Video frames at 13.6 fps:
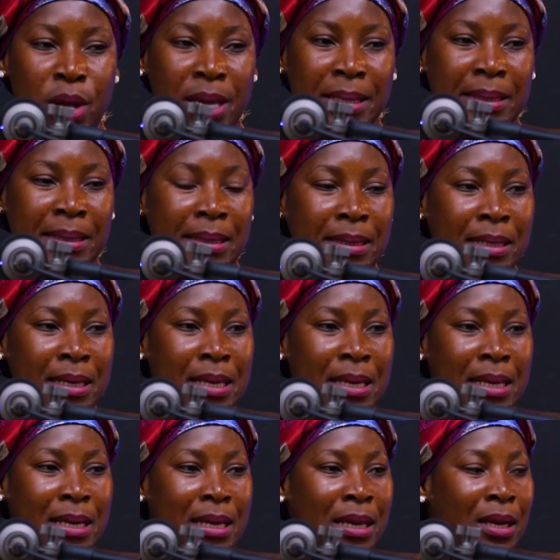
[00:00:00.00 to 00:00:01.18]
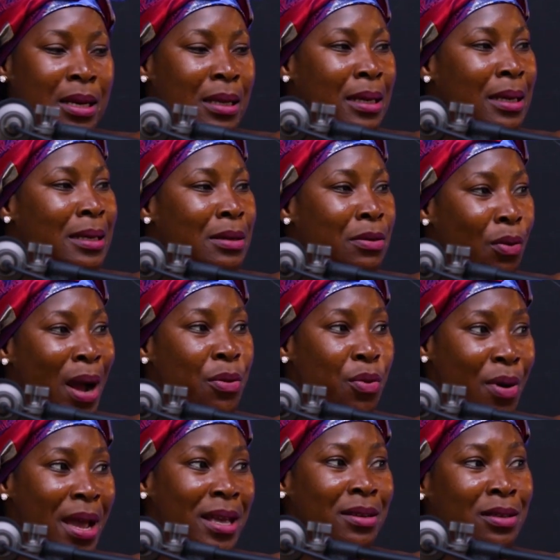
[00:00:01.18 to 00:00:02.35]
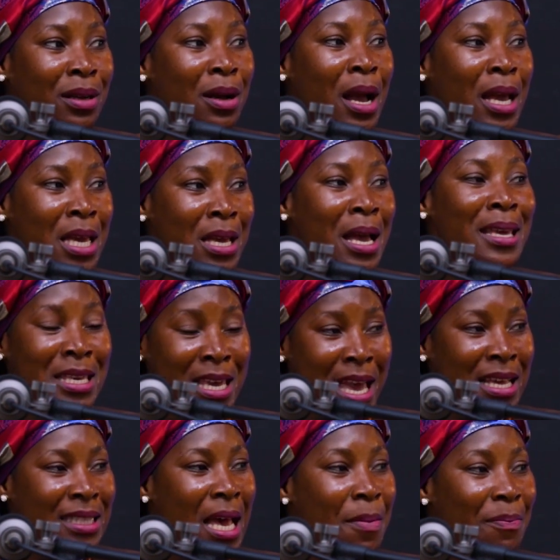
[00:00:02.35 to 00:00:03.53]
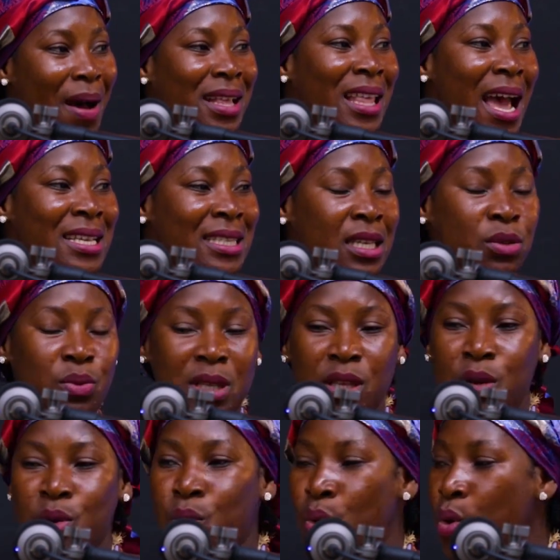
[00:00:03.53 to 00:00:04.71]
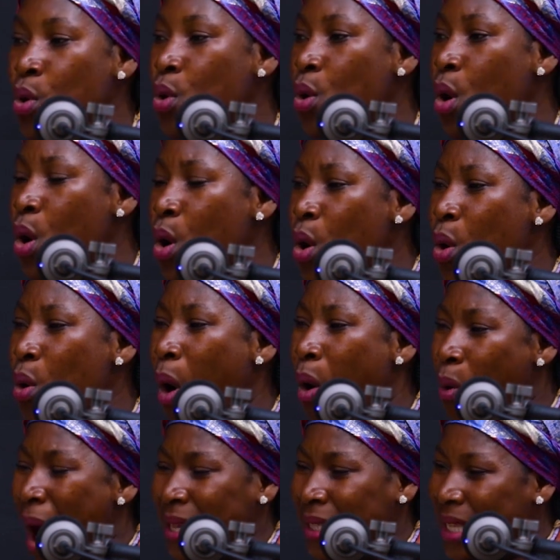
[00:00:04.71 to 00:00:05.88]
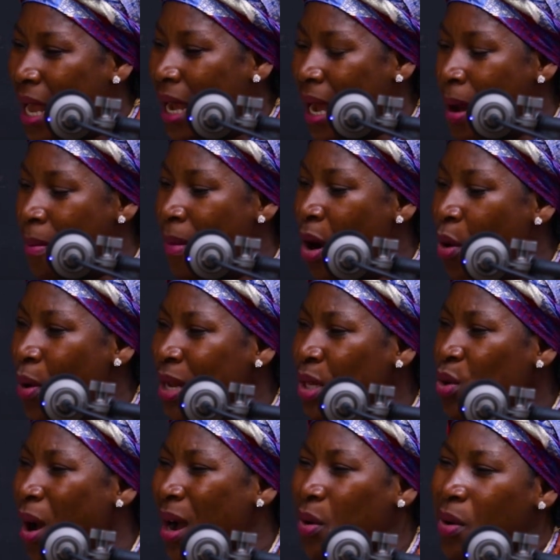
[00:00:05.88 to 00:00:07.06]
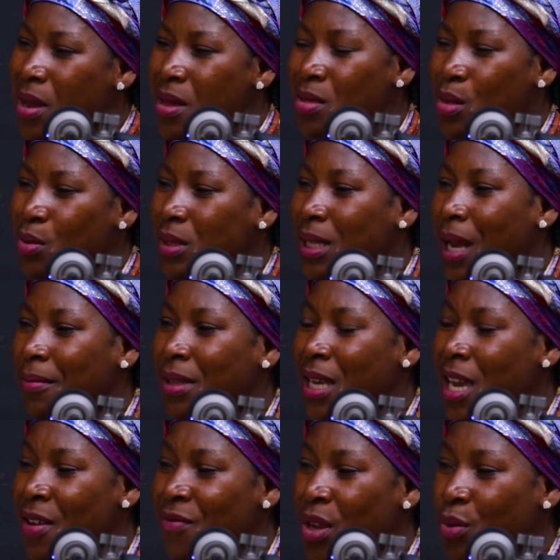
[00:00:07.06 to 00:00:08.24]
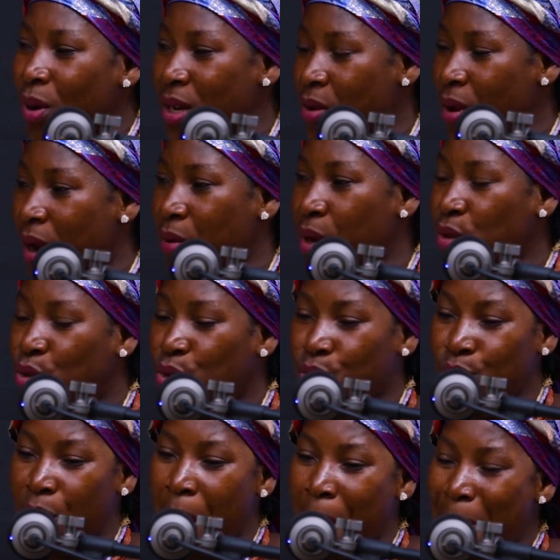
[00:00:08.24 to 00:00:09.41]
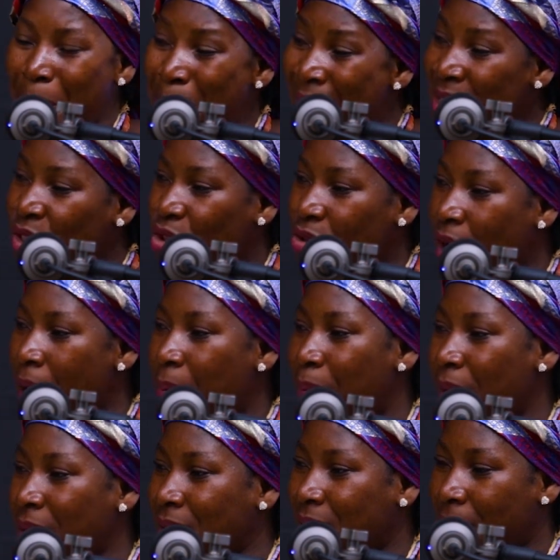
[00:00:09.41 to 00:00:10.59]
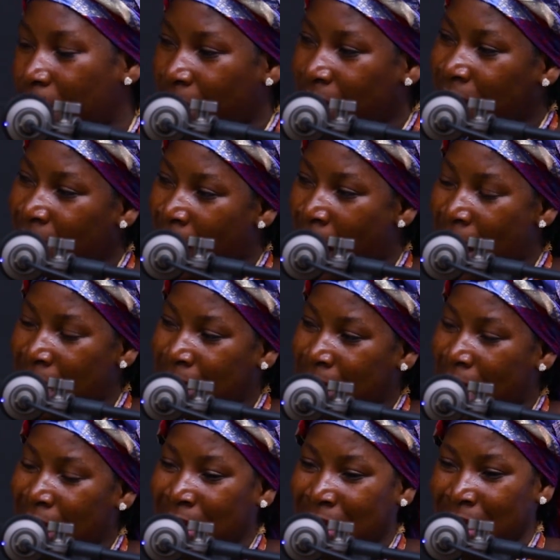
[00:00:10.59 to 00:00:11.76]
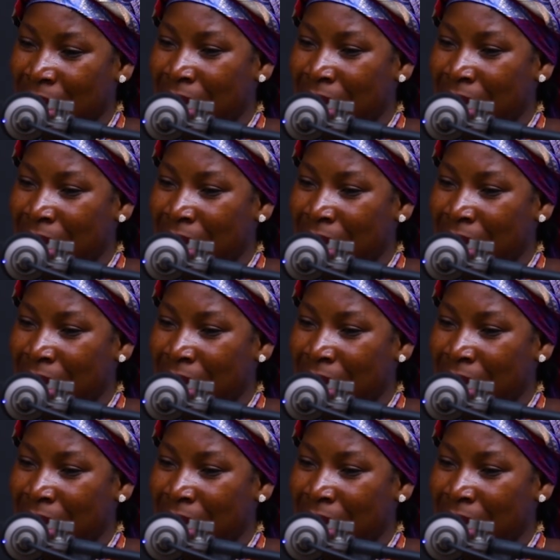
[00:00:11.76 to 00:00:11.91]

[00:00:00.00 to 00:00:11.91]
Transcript: is empathizes with you, or what come out when you are going through something, even when you are going through menstrual pains, the person has that,